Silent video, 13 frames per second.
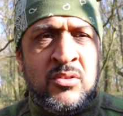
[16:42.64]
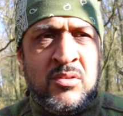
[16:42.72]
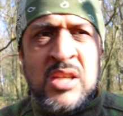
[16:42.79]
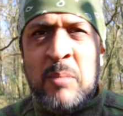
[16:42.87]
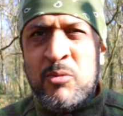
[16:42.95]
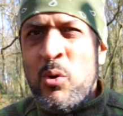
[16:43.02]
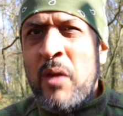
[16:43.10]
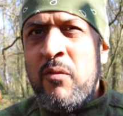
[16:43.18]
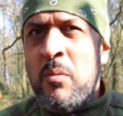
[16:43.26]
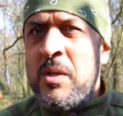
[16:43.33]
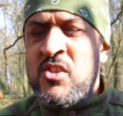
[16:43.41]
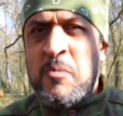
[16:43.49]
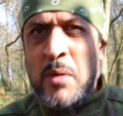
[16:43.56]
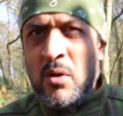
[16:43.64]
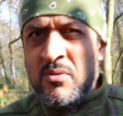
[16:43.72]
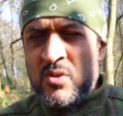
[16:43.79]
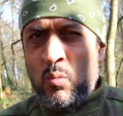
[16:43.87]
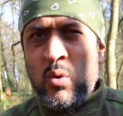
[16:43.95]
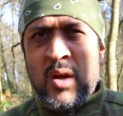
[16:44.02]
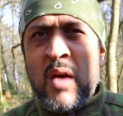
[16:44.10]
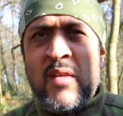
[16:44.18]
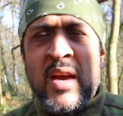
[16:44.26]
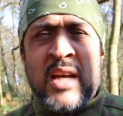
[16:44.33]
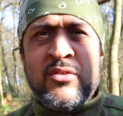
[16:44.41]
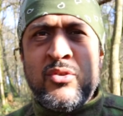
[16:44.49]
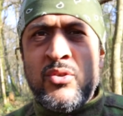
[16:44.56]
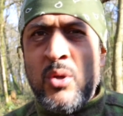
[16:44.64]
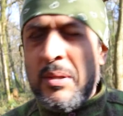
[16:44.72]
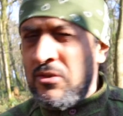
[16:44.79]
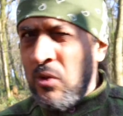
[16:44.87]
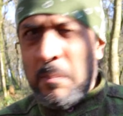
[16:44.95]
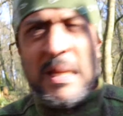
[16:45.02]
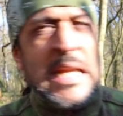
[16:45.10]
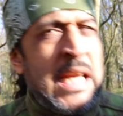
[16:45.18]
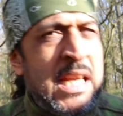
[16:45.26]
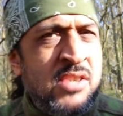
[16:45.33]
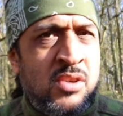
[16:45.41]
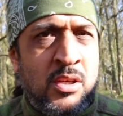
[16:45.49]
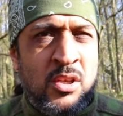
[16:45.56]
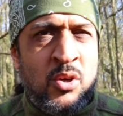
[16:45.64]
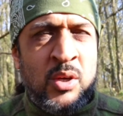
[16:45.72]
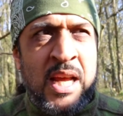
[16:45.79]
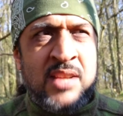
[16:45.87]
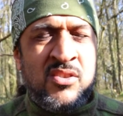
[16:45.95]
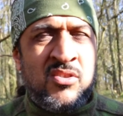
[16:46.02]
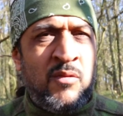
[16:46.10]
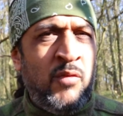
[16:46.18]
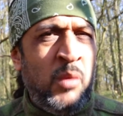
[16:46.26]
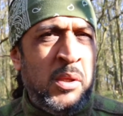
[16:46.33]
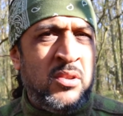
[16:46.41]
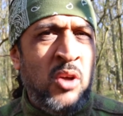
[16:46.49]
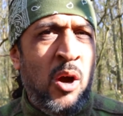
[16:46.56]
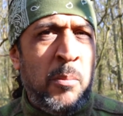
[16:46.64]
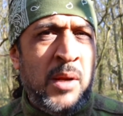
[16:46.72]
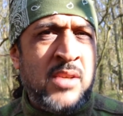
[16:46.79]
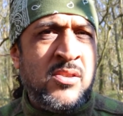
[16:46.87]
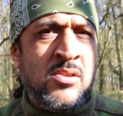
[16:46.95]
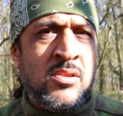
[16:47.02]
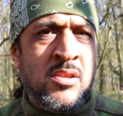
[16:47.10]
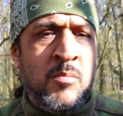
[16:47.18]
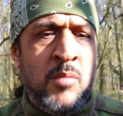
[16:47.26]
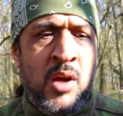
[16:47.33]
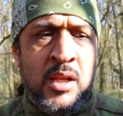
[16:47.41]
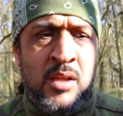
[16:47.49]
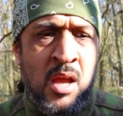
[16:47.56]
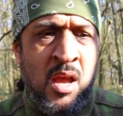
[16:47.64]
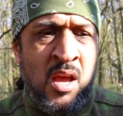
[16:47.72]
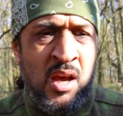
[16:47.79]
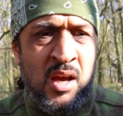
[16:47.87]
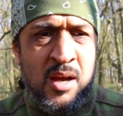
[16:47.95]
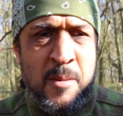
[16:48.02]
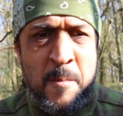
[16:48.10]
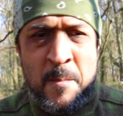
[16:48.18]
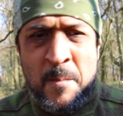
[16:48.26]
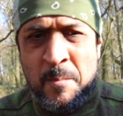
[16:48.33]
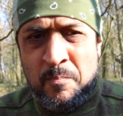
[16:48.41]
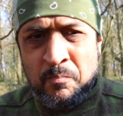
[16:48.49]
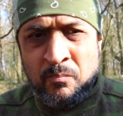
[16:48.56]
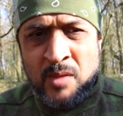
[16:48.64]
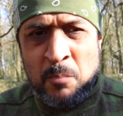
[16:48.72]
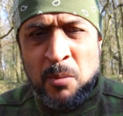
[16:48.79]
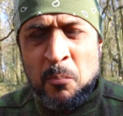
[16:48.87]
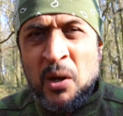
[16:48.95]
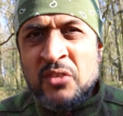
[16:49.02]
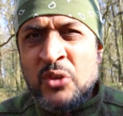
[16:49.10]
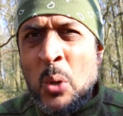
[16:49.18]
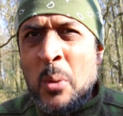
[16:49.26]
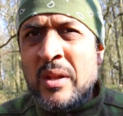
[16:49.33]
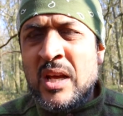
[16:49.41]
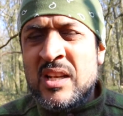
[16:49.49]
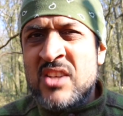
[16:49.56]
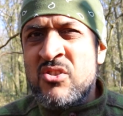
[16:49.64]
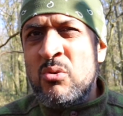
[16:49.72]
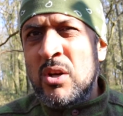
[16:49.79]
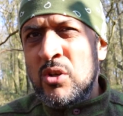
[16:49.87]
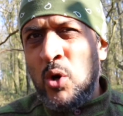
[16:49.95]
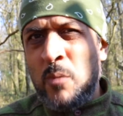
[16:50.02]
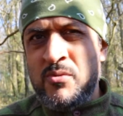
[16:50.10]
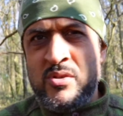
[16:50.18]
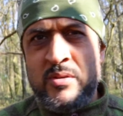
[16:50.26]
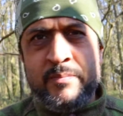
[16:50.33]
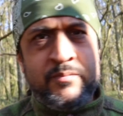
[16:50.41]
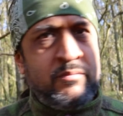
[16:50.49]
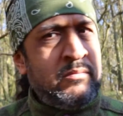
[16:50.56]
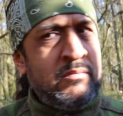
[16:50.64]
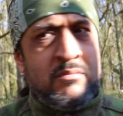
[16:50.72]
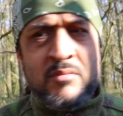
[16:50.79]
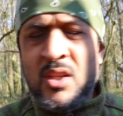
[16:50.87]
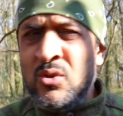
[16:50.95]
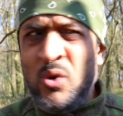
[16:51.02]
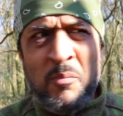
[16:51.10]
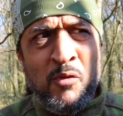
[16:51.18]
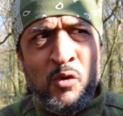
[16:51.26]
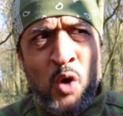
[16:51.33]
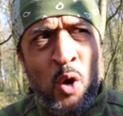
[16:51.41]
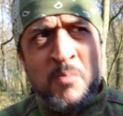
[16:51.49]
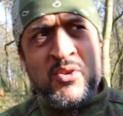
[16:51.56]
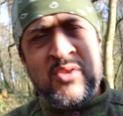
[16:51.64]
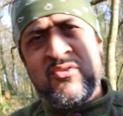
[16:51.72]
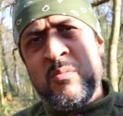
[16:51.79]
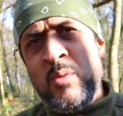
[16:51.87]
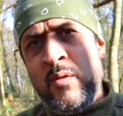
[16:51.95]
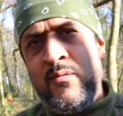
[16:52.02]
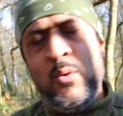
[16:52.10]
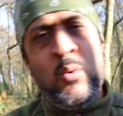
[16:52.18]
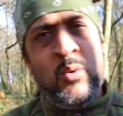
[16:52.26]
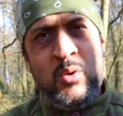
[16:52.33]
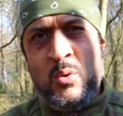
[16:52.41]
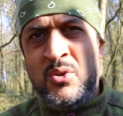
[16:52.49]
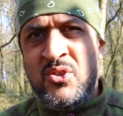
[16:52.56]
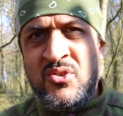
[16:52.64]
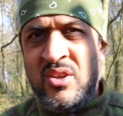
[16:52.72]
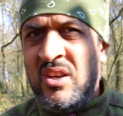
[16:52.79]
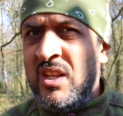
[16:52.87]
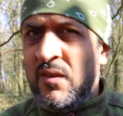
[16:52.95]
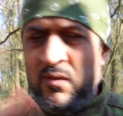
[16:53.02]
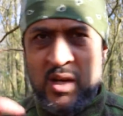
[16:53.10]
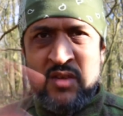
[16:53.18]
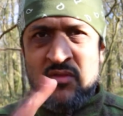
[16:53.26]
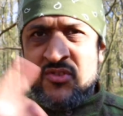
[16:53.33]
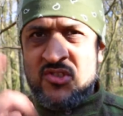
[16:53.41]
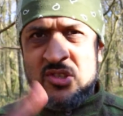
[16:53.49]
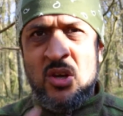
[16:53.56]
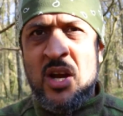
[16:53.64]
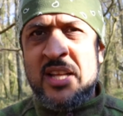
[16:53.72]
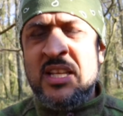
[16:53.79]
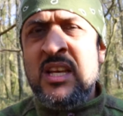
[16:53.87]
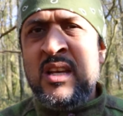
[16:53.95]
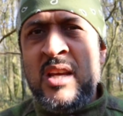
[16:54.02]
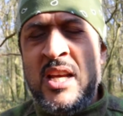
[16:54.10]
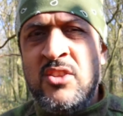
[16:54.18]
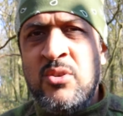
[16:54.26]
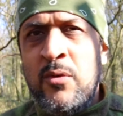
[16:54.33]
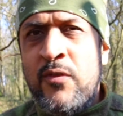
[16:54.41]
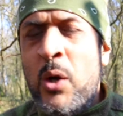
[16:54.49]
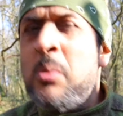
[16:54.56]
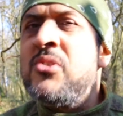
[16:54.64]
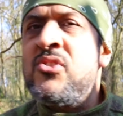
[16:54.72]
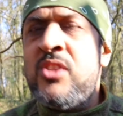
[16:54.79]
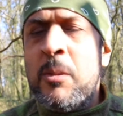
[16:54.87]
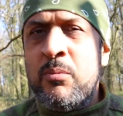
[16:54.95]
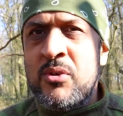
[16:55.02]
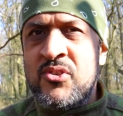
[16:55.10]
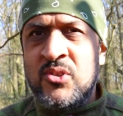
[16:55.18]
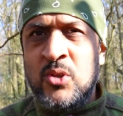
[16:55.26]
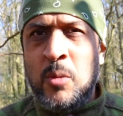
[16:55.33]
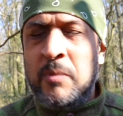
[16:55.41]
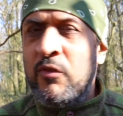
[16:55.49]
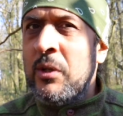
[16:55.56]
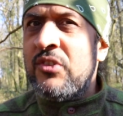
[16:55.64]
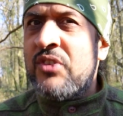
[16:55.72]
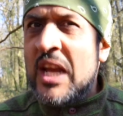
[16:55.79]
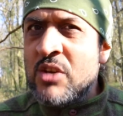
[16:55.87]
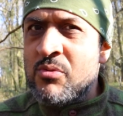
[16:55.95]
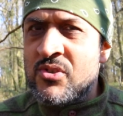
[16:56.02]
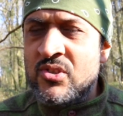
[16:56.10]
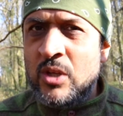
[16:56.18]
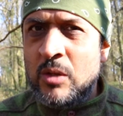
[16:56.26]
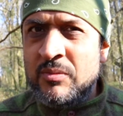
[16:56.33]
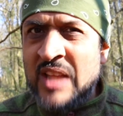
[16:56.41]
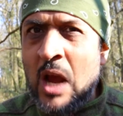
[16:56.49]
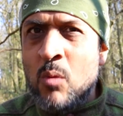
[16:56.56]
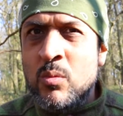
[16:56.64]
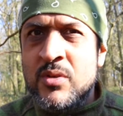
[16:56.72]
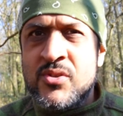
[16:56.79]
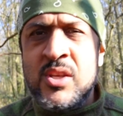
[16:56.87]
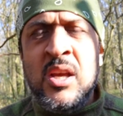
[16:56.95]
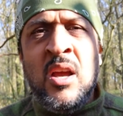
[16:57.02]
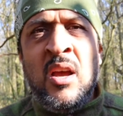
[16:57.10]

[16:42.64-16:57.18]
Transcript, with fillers: yeah, I'm talking from experience and what I've had to do, and it's not been easy. You've got to enter some very dark places in your mind. Um, but by doing that, that's your only option. Your other option is to move forward or just to kind of like slide into a very slippery slope, a very dangerous slope downwards.